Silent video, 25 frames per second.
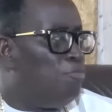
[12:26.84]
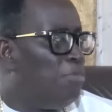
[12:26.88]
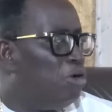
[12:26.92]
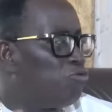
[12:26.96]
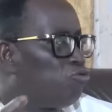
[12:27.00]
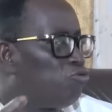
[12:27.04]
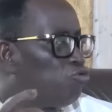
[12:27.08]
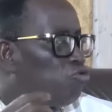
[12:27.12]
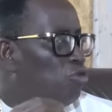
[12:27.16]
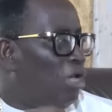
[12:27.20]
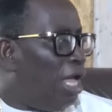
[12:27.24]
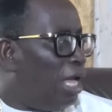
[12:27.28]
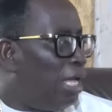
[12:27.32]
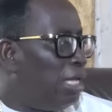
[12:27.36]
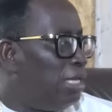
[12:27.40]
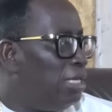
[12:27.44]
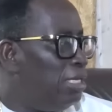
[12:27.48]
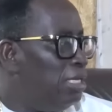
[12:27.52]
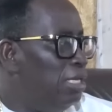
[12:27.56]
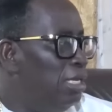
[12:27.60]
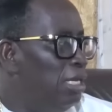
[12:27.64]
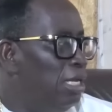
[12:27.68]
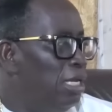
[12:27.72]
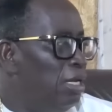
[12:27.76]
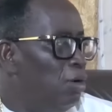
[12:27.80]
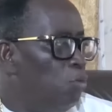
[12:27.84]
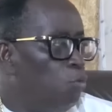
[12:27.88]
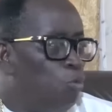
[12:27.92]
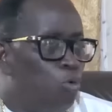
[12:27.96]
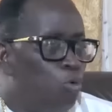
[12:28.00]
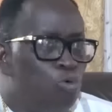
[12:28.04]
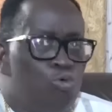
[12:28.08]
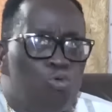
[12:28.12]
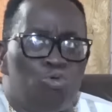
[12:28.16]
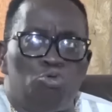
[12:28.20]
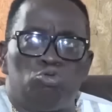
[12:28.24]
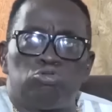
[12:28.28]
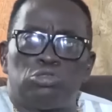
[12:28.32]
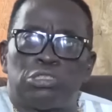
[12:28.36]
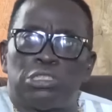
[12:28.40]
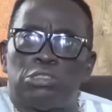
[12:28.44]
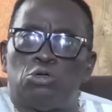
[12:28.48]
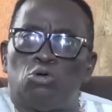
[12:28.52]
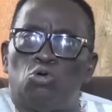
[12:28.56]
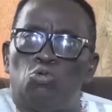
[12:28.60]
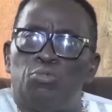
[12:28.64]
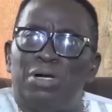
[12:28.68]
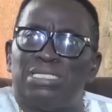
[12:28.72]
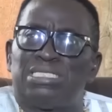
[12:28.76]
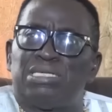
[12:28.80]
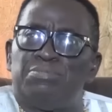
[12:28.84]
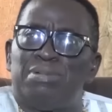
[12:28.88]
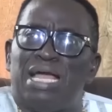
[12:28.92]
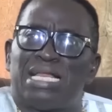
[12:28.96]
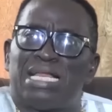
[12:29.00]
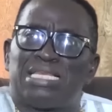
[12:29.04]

o ma sue a wo no ubetimi